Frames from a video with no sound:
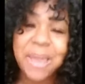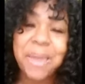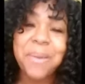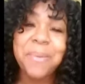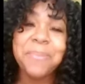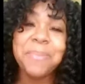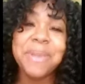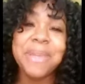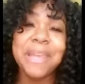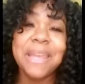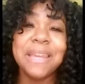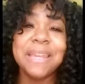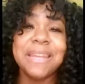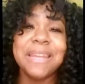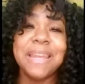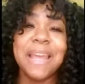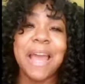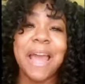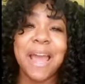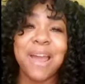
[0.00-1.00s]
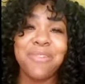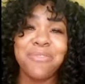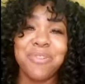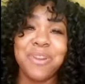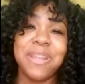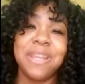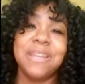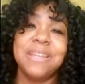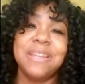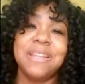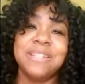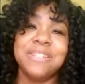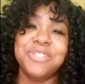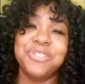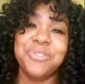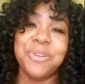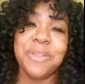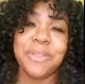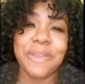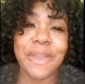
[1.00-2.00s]
Me, India Irene,
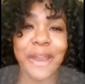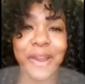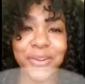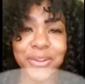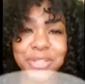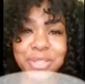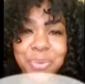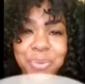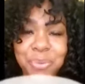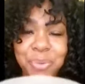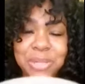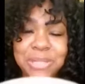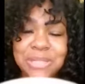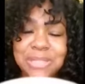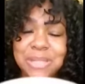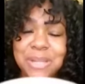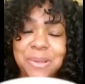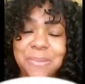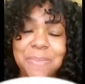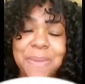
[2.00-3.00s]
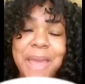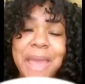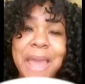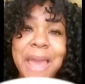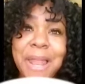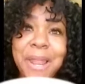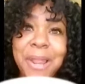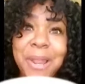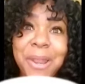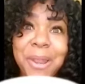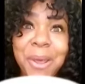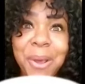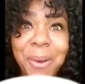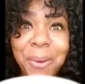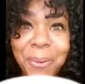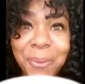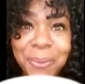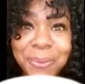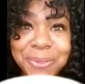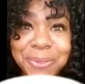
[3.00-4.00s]
strength, courage, and wisdom.
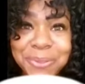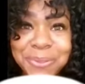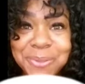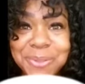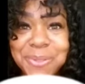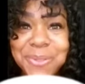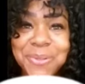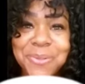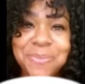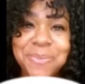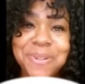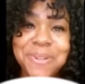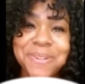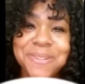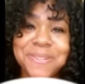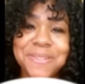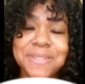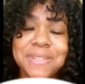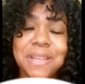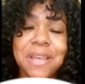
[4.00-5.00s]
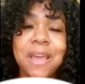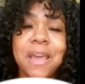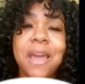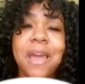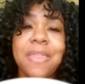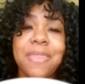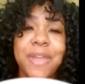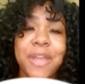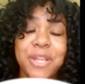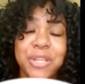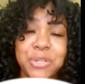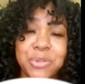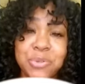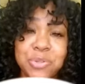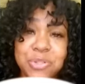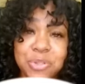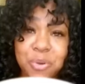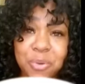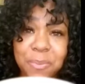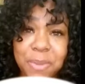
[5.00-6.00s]
Hello, YouTubers. Thank you
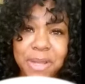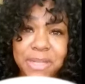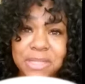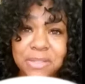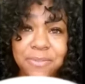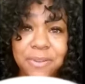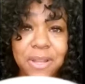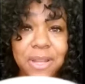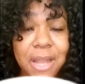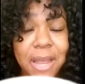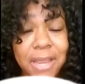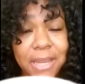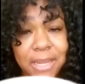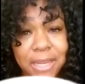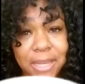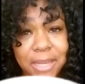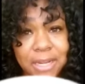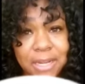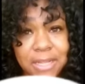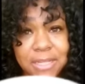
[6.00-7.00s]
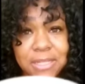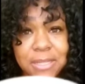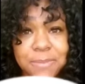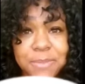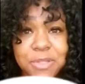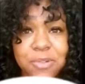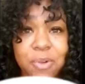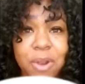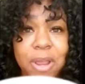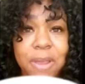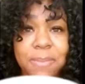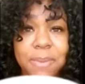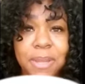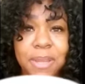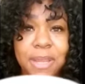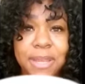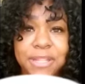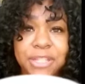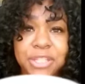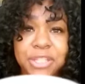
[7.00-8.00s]
so much for liking,
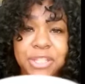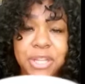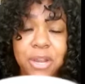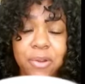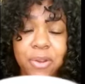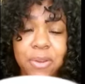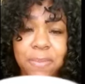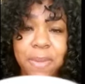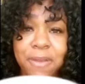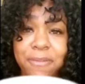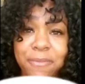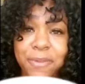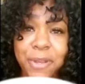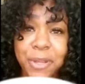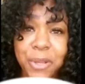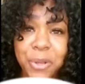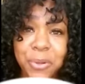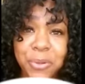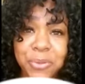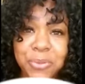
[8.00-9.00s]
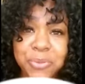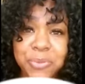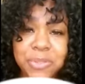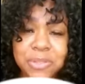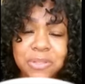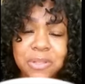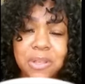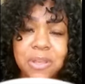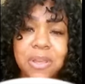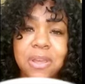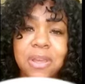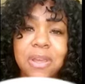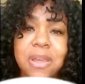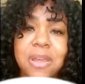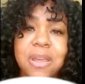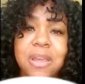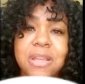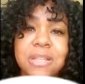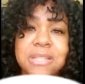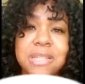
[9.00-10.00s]
subscribing, and sharing my videos.
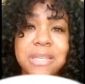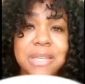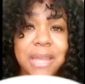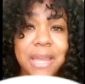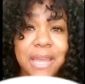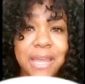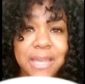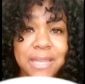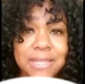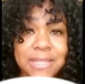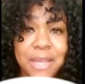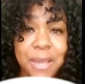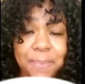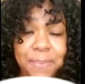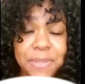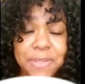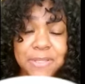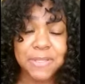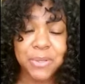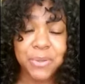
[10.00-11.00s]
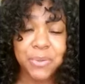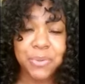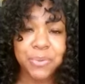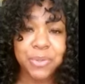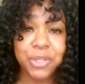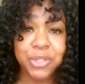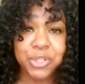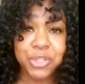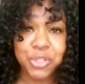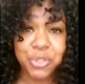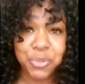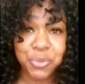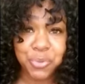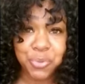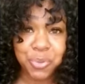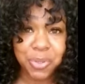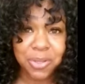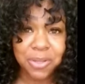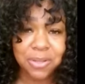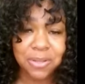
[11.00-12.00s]
Today is episode
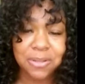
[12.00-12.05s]
2.